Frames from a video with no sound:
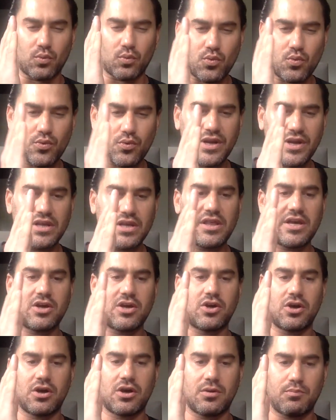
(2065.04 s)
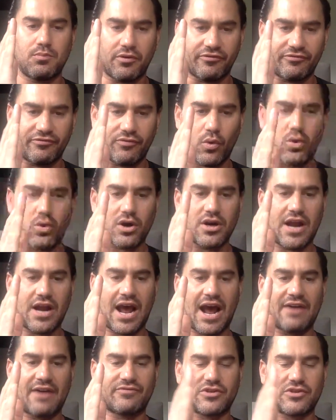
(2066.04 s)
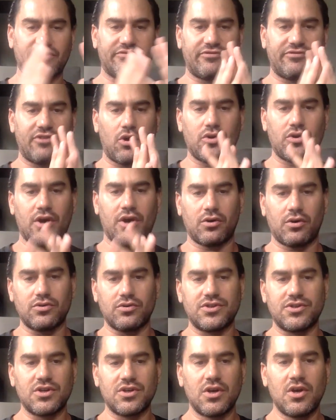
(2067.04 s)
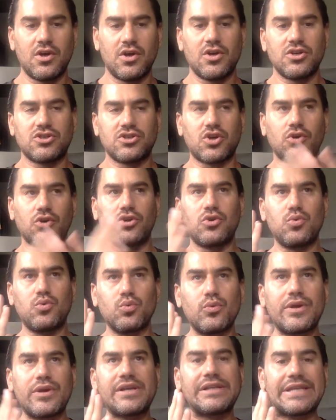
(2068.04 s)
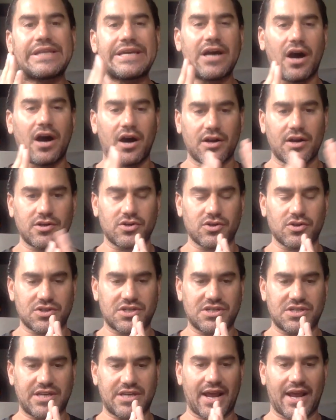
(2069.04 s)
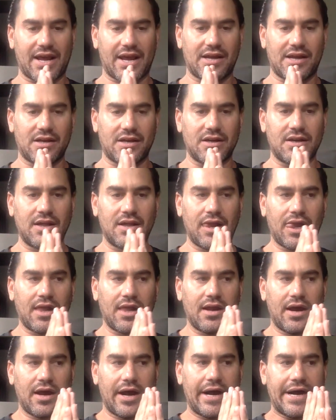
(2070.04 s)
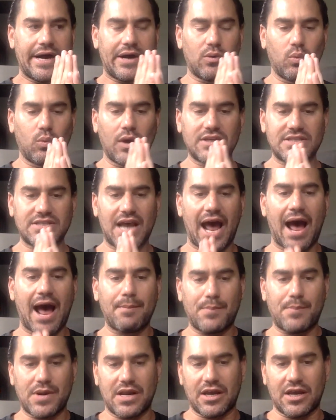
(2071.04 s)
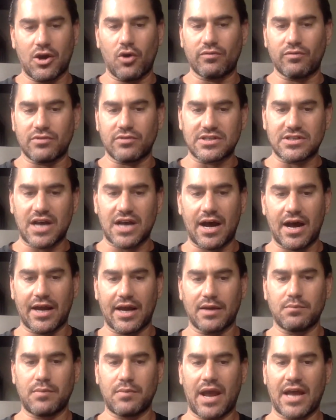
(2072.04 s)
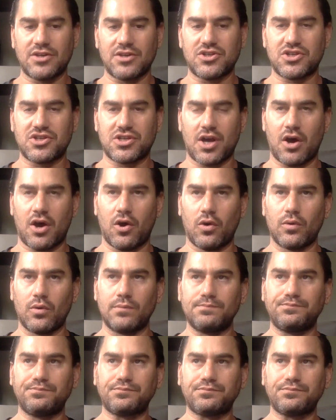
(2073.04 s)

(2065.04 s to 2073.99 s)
really good before and after photos so you really understand what's happening over time. And so